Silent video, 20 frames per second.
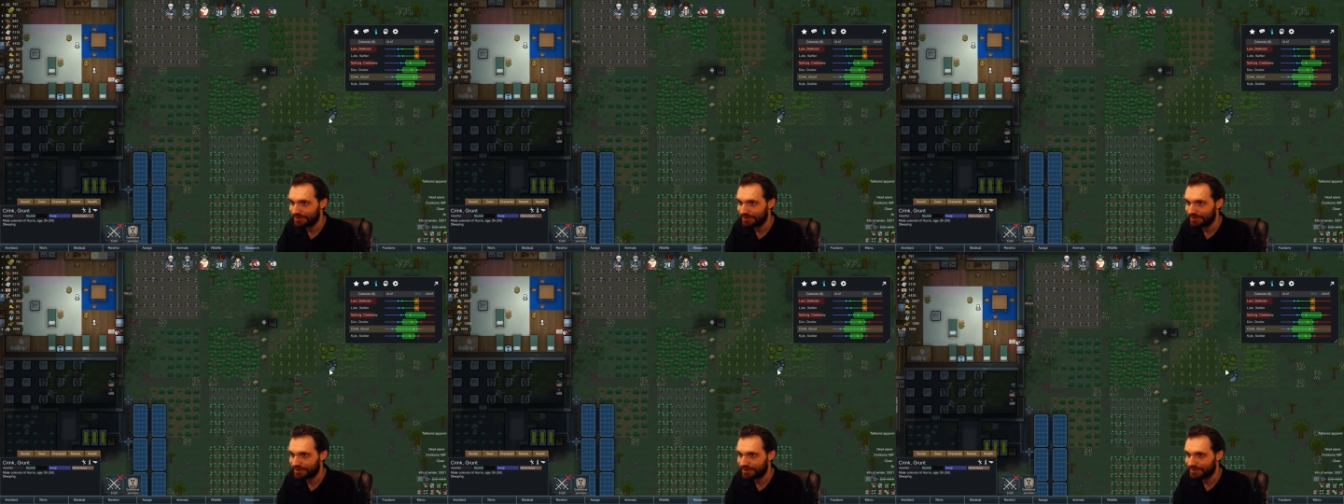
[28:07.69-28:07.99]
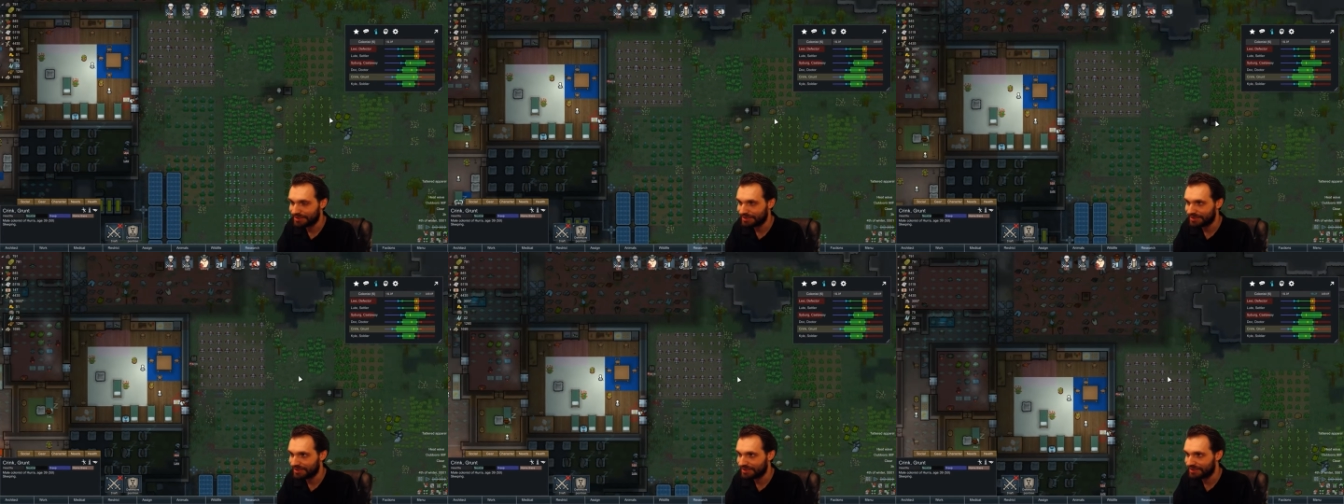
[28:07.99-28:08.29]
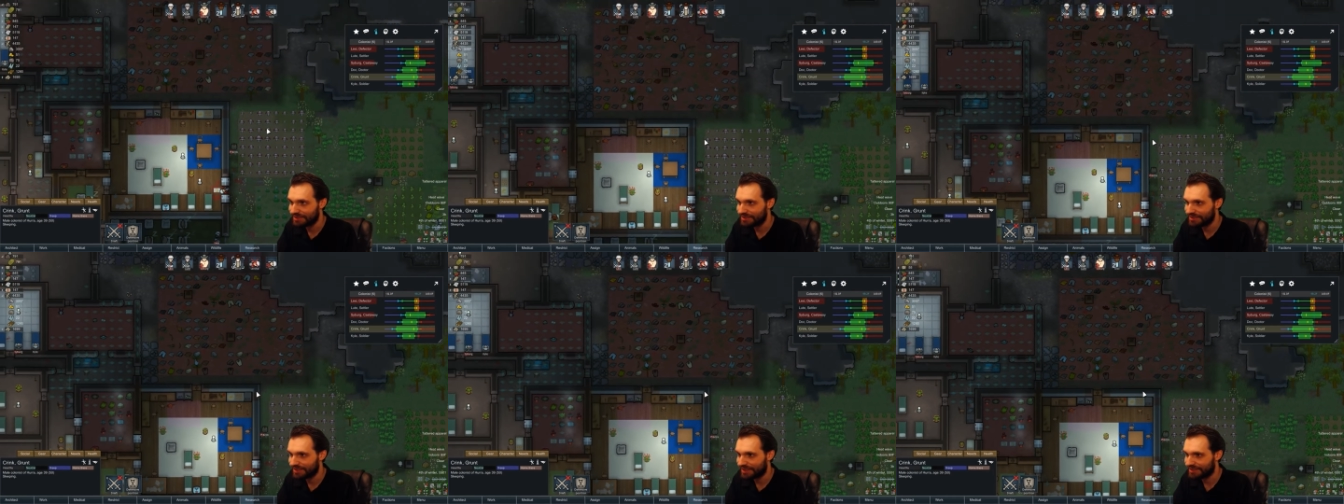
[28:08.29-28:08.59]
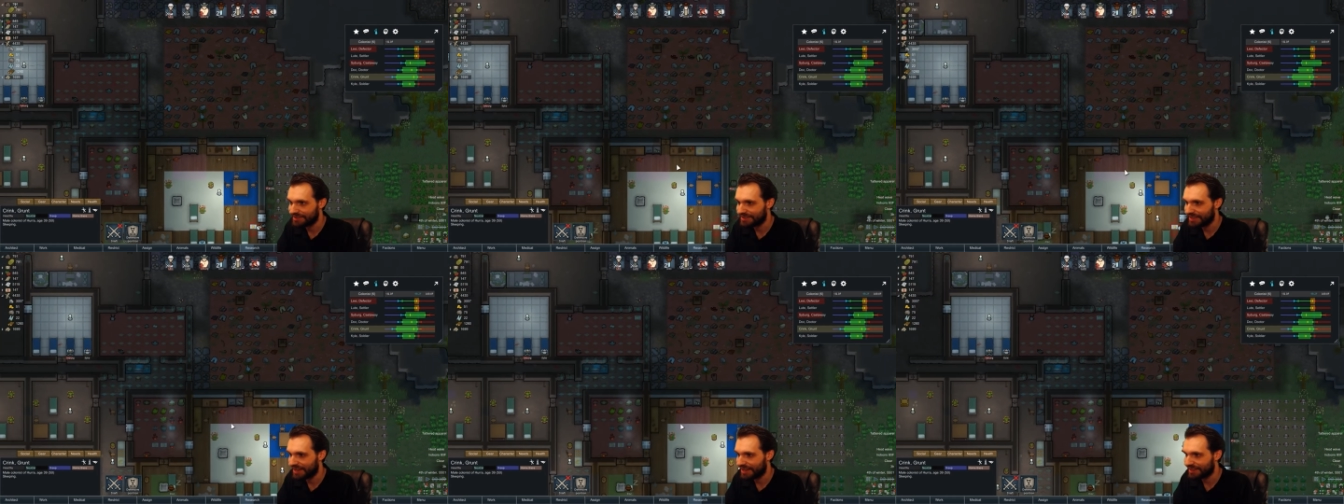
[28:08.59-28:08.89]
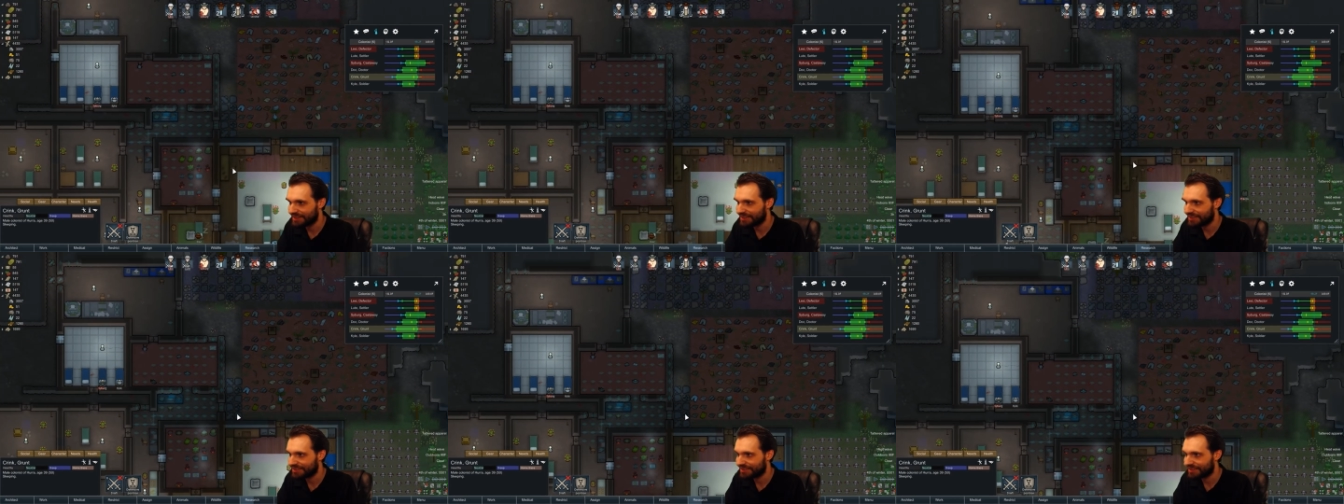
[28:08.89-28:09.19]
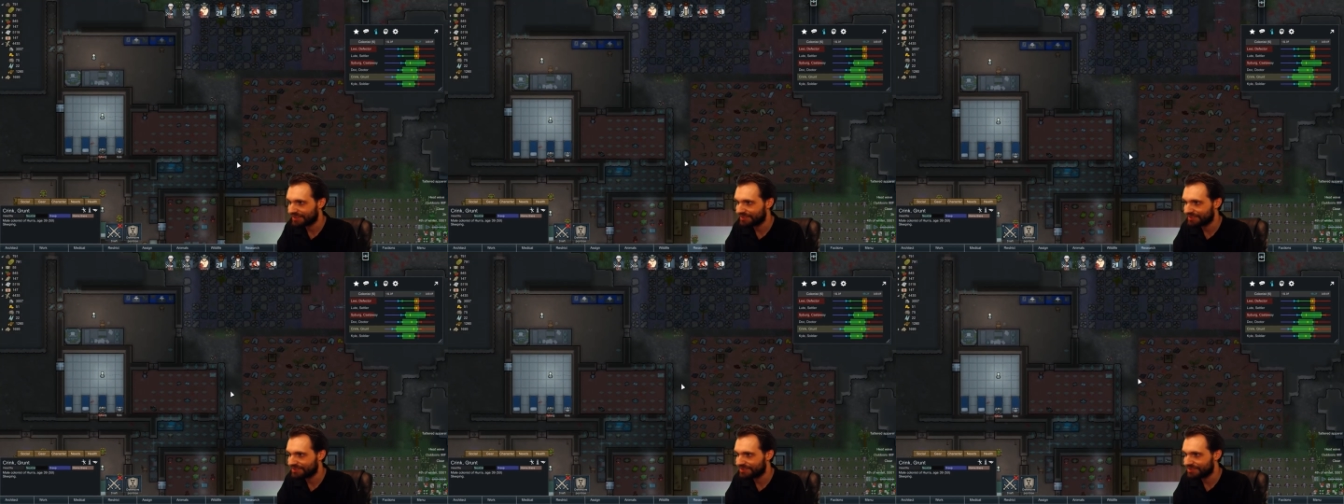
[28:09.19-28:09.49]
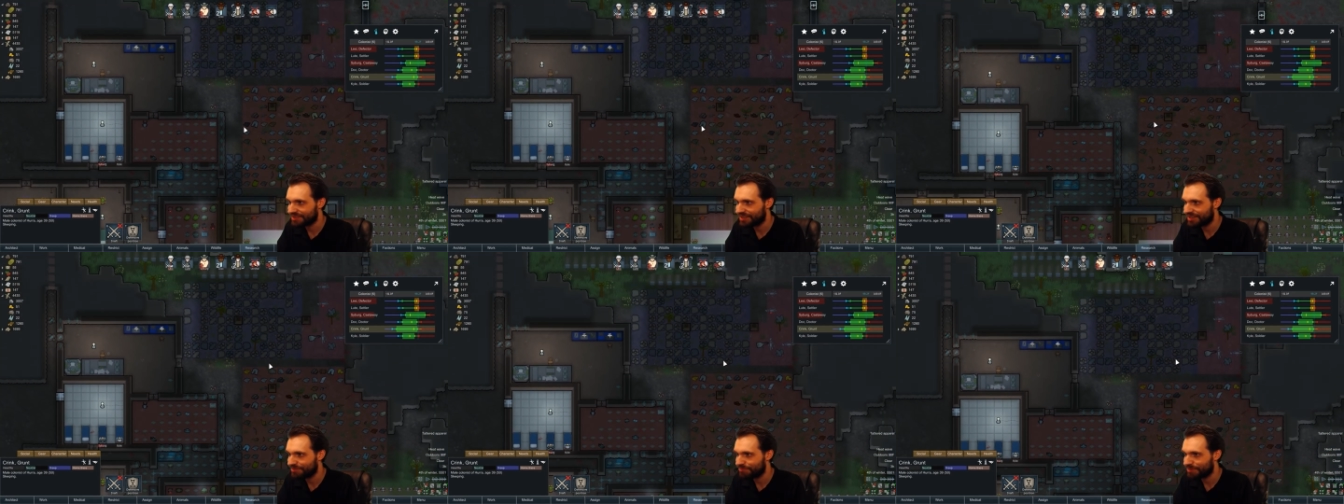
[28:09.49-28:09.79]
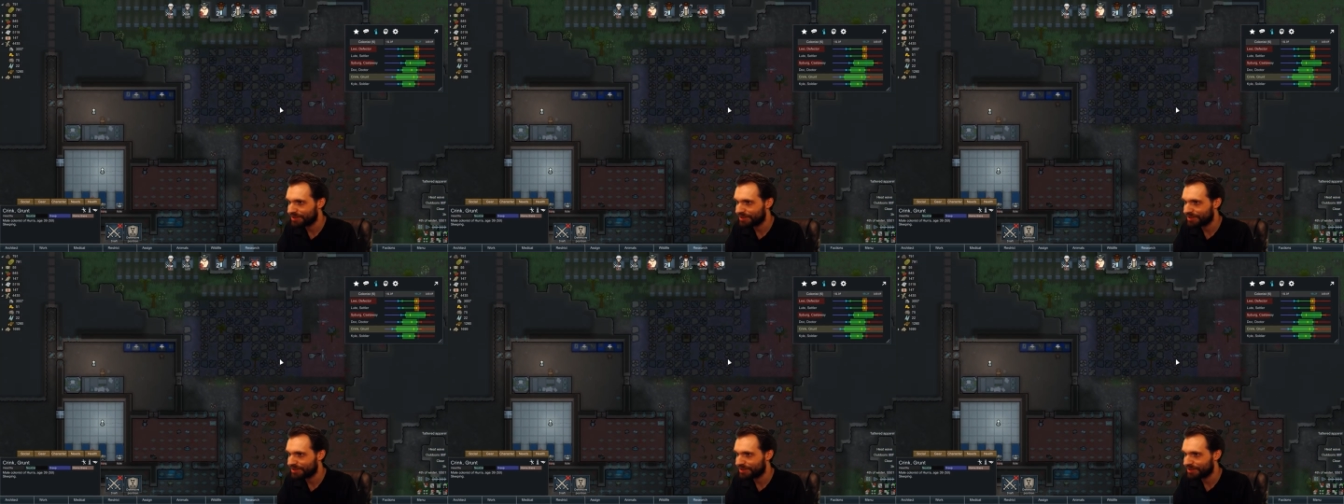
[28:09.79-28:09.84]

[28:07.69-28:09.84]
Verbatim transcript: I think this guy technically has a shot,